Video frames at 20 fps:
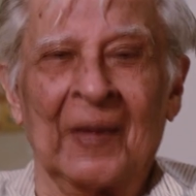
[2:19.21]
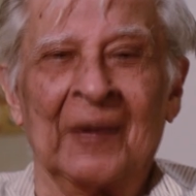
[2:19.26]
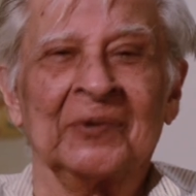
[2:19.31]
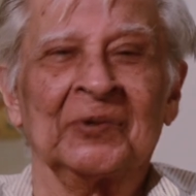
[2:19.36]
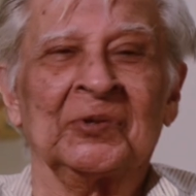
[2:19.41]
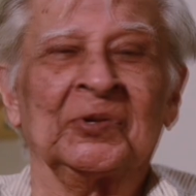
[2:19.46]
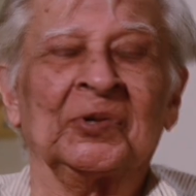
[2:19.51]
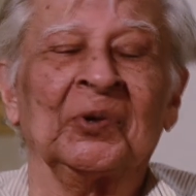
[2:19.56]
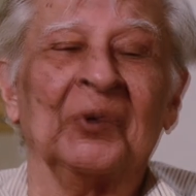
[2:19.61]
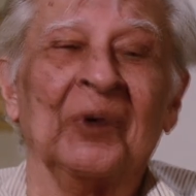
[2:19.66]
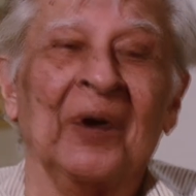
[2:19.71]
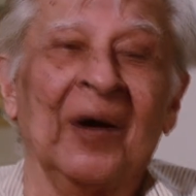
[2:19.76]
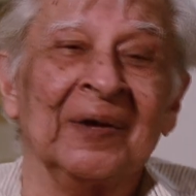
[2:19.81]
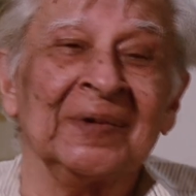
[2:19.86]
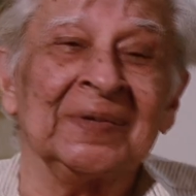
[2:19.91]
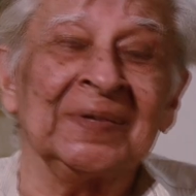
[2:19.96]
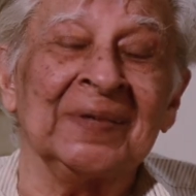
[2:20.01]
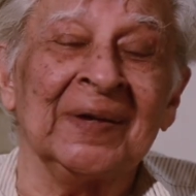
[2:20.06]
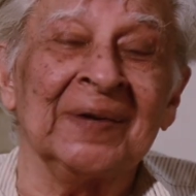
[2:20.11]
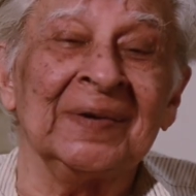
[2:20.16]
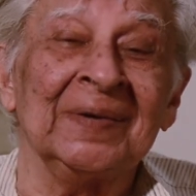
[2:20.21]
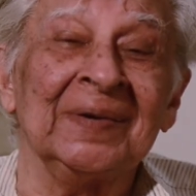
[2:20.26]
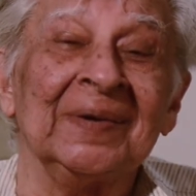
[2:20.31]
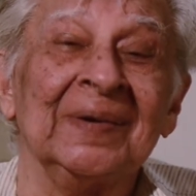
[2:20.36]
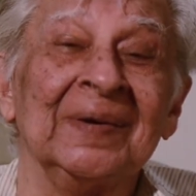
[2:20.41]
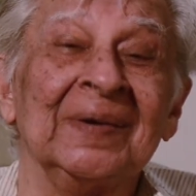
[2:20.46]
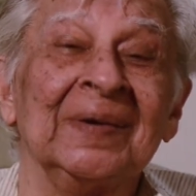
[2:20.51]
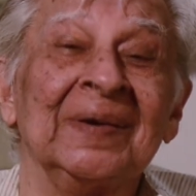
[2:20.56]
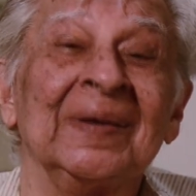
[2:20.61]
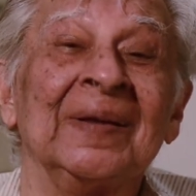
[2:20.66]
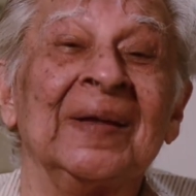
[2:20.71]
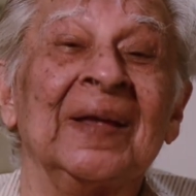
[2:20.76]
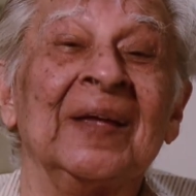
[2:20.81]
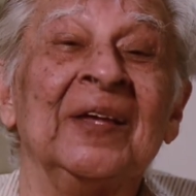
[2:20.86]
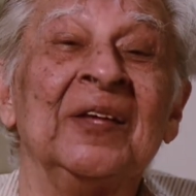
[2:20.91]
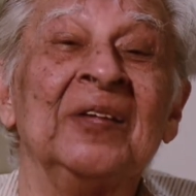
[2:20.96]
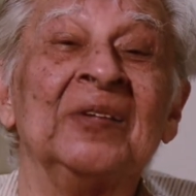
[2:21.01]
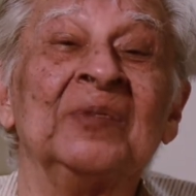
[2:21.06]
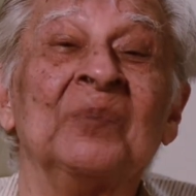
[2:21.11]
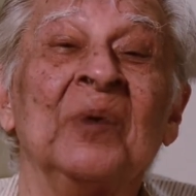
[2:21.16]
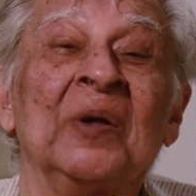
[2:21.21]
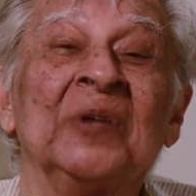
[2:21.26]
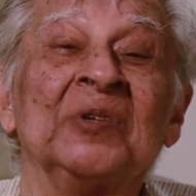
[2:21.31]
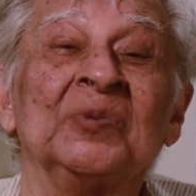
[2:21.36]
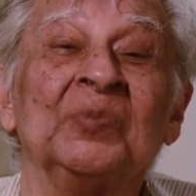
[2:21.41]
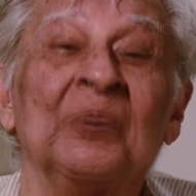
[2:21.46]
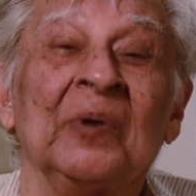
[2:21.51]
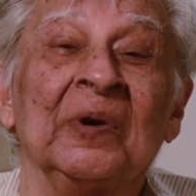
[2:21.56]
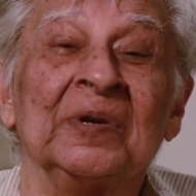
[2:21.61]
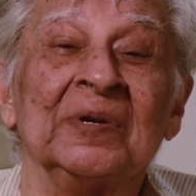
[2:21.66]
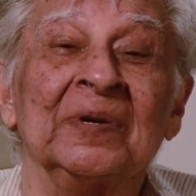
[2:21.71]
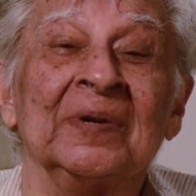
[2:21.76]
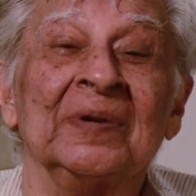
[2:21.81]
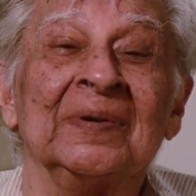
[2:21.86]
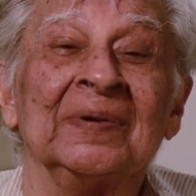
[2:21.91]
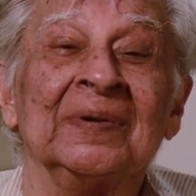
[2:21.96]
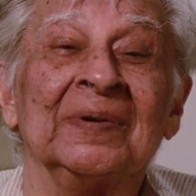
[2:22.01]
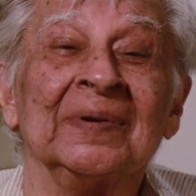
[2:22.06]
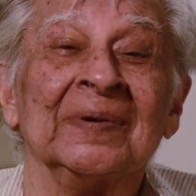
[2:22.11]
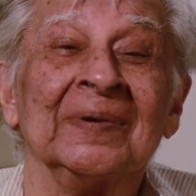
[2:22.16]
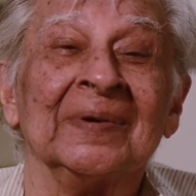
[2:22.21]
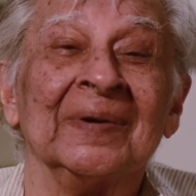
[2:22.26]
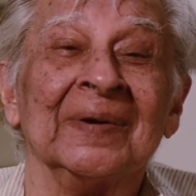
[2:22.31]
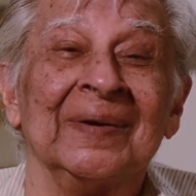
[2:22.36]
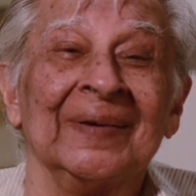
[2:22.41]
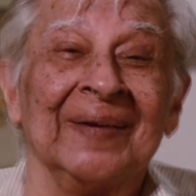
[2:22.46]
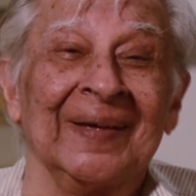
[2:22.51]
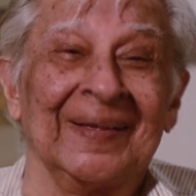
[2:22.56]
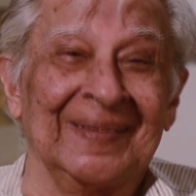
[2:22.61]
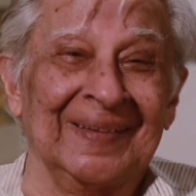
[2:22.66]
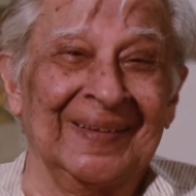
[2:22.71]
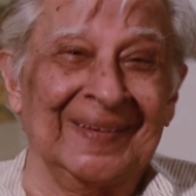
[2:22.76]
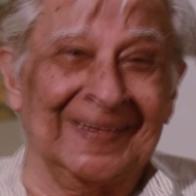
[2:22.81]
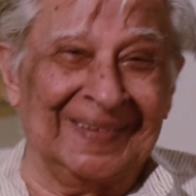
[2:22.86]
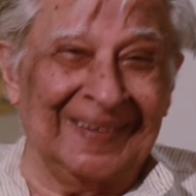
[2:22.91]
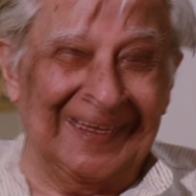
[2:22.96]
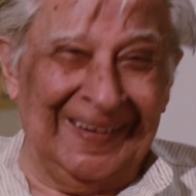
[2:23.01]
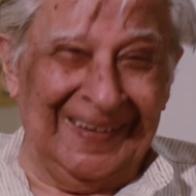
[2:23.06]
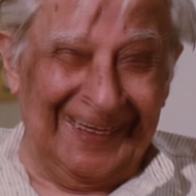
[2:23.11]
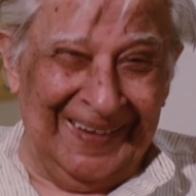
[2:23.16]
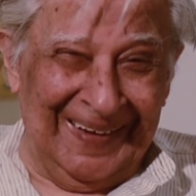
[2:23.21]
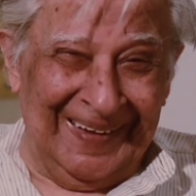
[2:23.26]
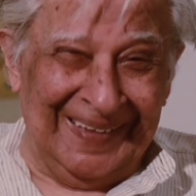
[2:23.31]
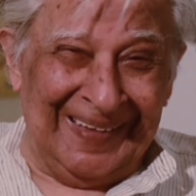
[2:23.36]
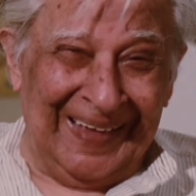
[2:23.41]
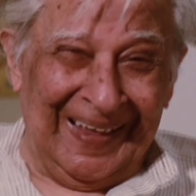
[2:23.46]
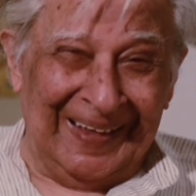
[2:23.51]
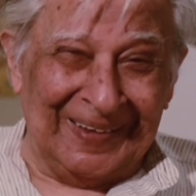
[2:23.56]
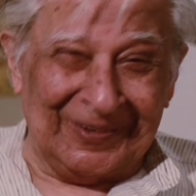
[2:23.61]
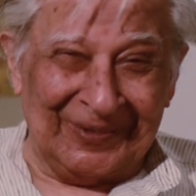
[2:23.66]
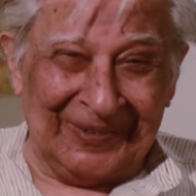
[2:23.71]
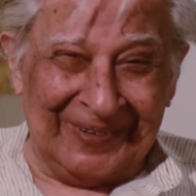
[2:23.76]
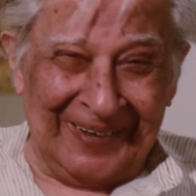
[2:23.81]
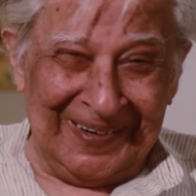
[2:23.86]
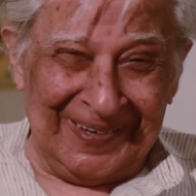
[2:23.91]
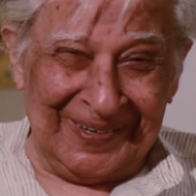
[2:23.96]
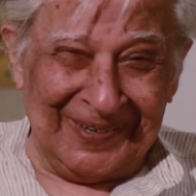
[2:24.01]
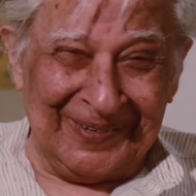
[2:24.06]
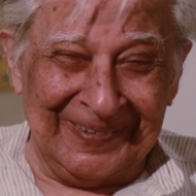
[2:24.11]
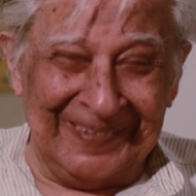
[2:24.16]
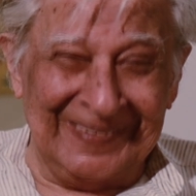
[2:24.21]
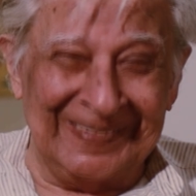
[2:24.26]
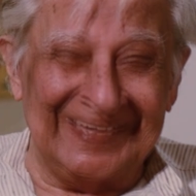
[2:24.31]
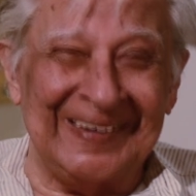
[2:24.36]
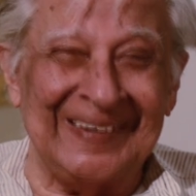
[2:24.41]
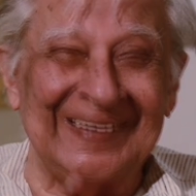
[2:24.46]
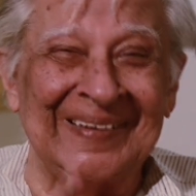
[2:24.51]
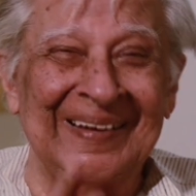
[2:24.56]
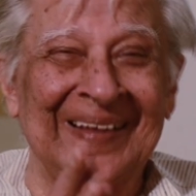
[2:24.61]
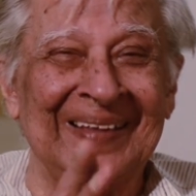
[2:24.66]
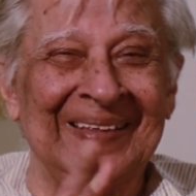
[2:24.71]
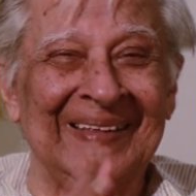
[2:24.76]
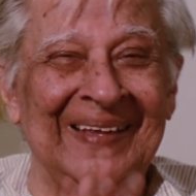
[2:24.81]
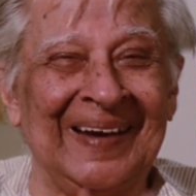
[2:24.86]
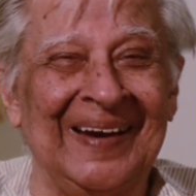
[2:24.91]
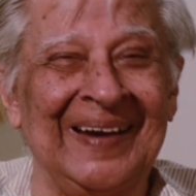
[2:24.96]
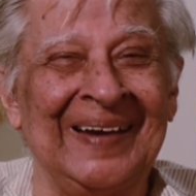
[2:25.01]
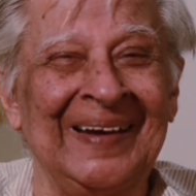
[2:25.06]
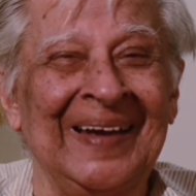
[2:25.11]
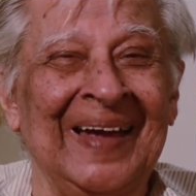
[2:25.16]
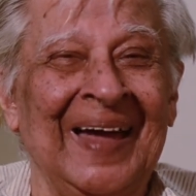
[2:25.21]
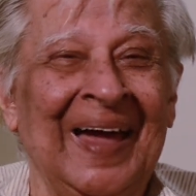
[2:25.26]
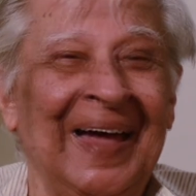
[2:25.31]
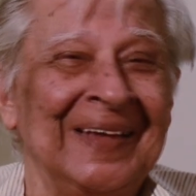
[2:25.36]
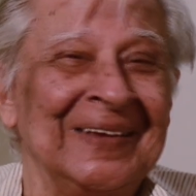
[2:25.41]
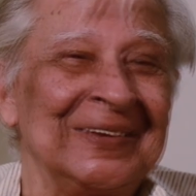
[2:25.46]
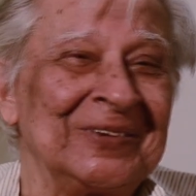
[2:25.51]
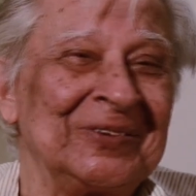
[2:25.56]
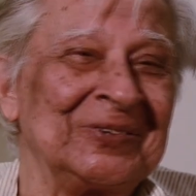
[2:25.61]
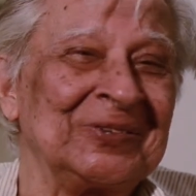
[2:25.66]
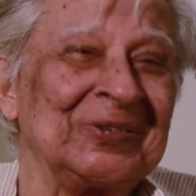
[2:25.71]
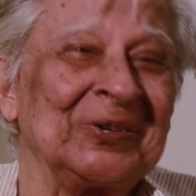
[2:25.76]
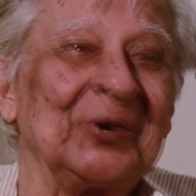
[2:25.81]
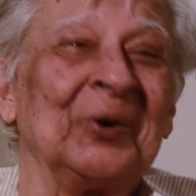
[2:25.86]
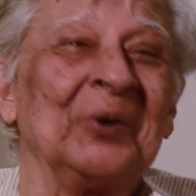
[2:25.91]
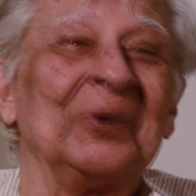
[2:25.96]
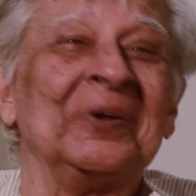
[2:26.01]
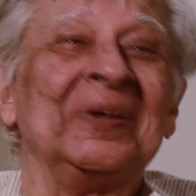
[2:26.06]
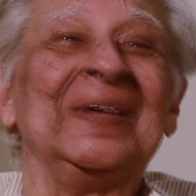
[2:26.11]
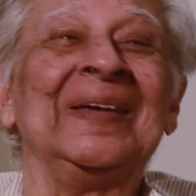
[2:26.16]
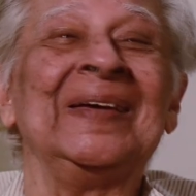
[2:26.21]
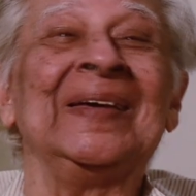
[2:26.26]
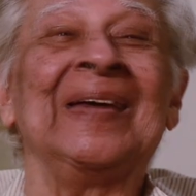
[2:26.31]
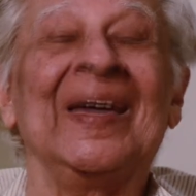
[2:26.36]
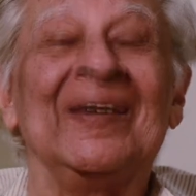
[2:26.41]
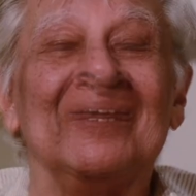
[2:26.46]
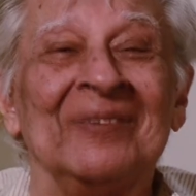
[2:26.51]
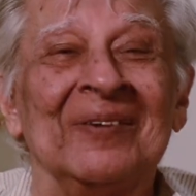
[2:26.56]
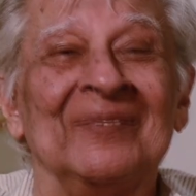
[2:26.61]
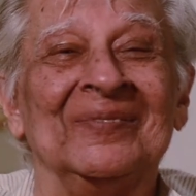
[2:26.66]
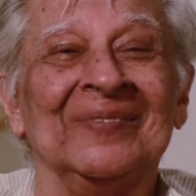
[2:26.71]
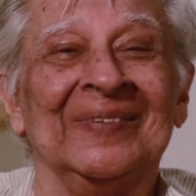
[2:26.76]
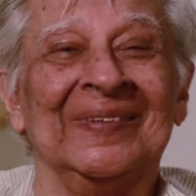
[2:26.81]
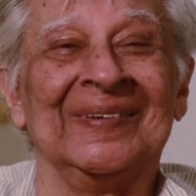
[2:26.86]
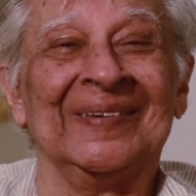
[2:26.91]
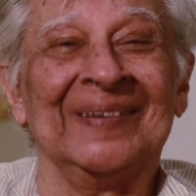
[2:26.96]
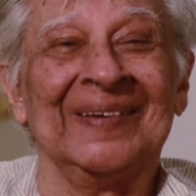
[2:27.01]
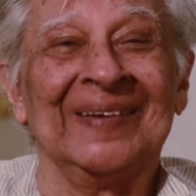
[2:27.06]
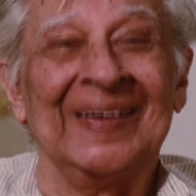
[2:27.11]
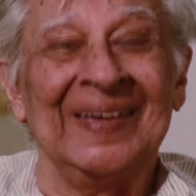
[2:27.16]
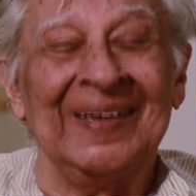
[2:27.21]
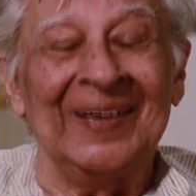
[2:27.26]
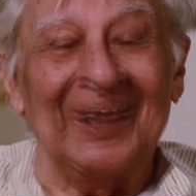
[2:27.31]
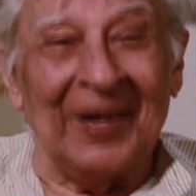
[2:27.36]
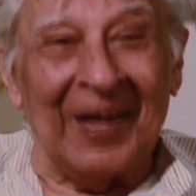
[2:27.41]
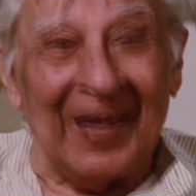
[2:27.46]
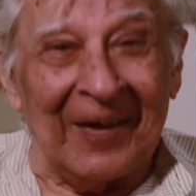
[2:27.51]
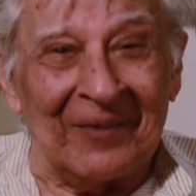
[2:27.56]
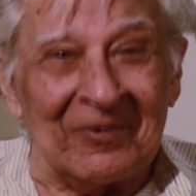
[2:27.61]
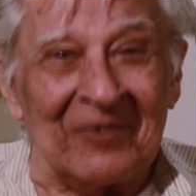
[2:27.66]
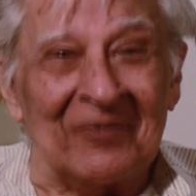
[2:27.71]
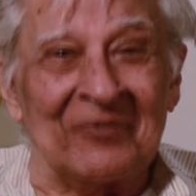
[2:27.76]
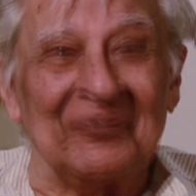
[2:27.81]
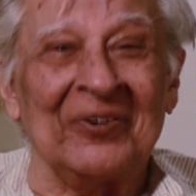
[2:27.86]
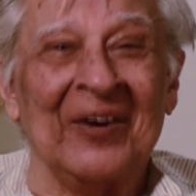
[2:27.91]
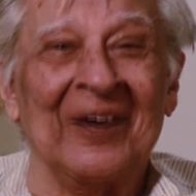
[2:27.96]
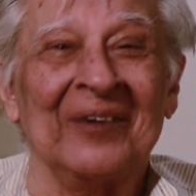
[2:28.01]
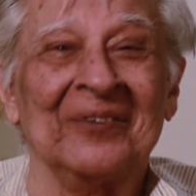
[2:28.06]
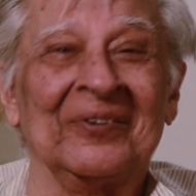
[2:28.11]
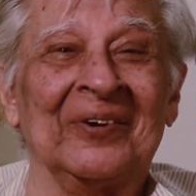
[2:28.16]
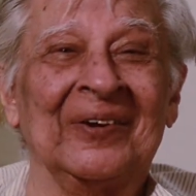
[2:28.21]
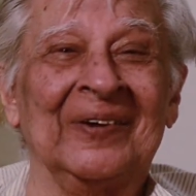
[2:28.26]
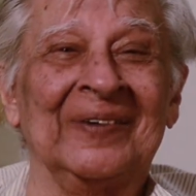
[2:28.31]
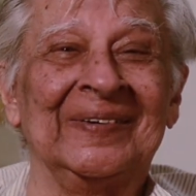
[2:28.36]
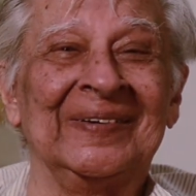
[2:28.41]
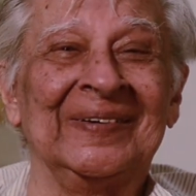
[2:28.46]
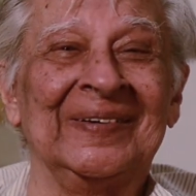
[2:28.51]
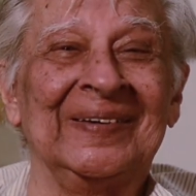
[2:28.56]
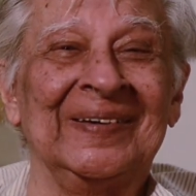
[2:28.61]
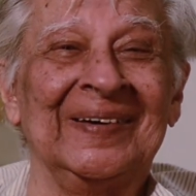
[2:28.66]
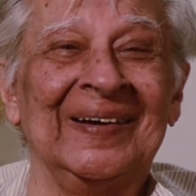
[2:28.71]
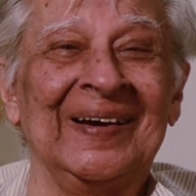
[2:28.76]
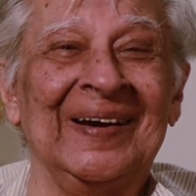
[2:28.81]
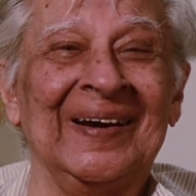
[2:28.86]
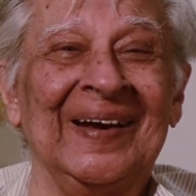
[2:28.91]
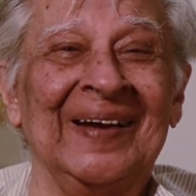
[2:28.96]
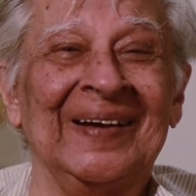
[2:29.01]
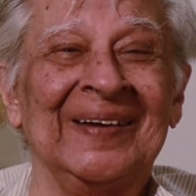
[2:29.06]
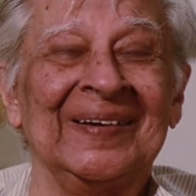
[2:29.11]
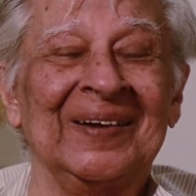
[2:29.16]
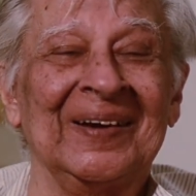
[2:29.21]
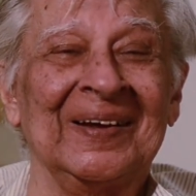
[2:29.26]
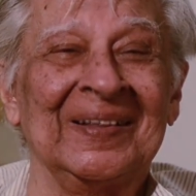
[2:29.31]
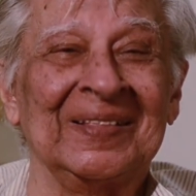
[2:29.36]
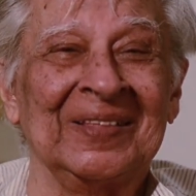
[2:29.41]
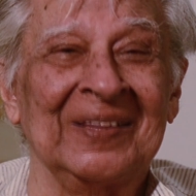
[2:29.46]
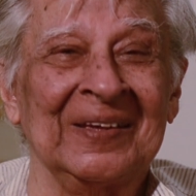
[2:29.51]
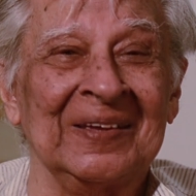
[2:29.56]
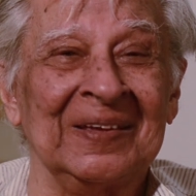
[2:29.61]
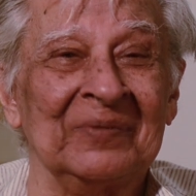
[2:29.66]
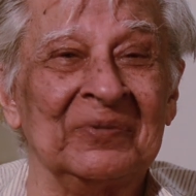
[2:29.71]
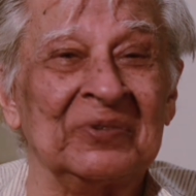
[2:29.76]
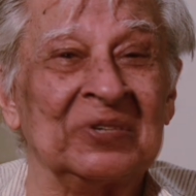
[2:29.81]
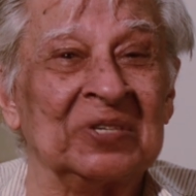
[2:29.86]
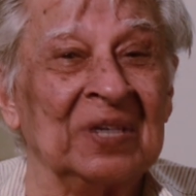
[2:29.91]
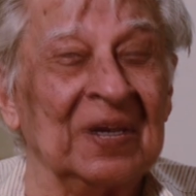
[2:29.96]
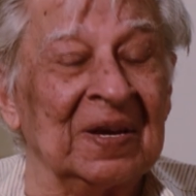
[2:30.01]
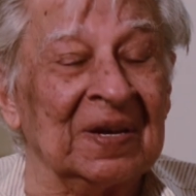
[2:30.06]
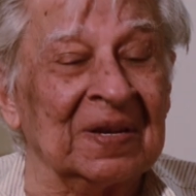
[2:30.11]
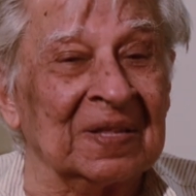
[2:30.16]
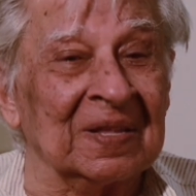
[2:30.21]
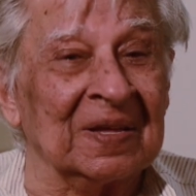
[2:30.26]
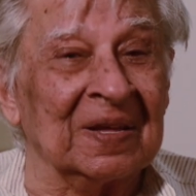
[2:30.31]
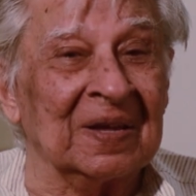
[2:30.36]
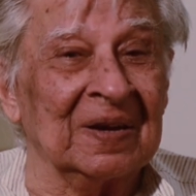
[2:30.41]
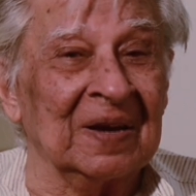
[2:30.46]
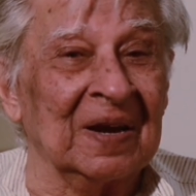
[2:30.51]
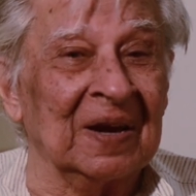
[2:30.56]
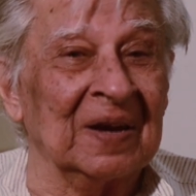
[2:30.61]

So I said, he's much better. That's what I told him, just like that. So he gave him 500, and Tyeb stayed there